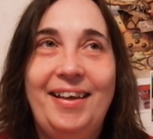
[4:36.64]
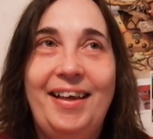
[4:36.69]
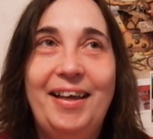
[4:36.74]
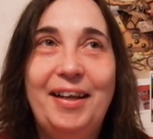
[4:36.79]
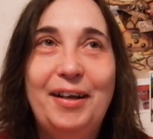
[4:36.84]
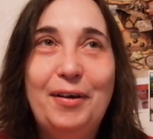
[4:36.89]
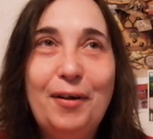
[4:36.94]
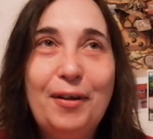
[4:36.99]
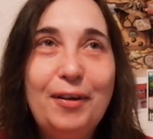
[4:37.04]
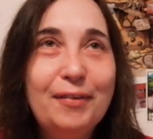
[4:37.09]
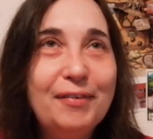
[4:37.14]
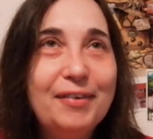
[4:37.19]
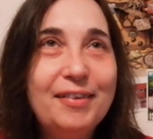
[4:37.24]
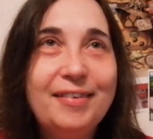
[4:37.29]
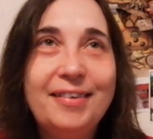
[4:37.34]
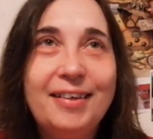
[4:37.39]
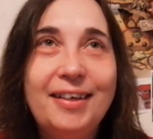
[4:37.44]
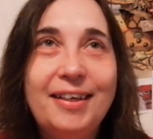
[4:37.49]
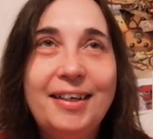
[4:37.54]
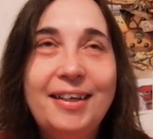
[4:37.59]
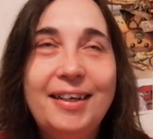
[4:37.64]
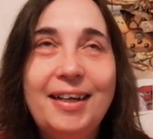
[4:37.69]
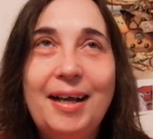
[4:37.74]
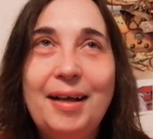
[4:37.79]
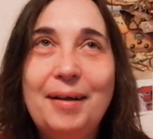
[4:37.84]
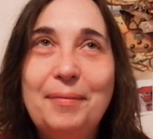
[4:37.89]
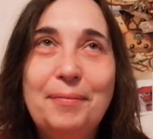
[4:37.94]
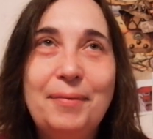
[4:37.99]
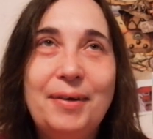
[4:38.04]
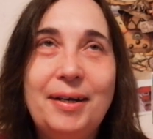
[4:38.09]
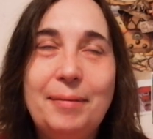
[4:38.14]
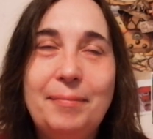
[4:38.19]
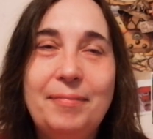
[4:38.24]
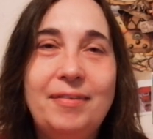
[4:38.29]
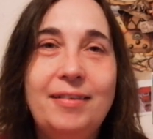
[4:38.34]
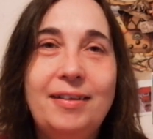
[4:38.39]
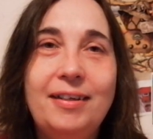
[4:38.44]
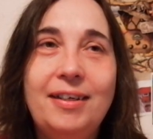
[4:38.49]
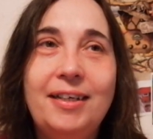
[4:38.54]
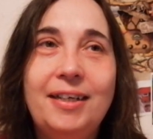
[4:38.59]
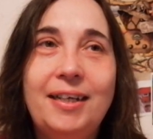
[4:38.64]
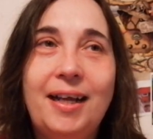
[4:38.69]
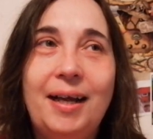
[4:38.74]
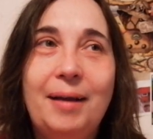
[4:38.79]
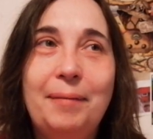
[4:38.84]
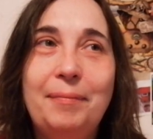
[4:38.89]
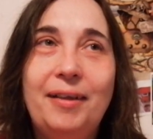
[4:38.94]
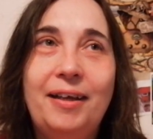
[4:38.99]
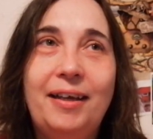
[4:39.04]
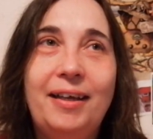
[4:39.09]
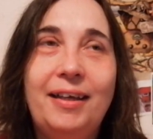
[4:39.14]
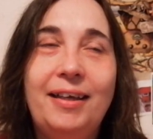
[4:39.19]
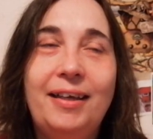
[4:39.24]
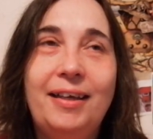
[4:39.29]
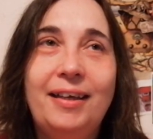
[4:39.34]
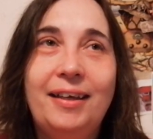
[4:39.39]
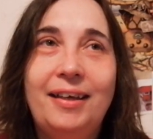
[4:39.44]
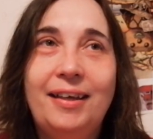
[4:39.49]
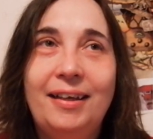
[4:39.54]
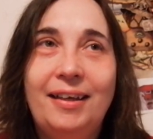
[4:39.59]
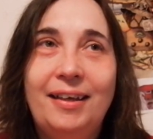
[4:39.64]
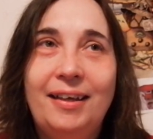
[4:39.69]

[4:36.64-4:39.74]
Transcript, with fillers: And all of a sudden, uh, when I'm stitching, I'm like,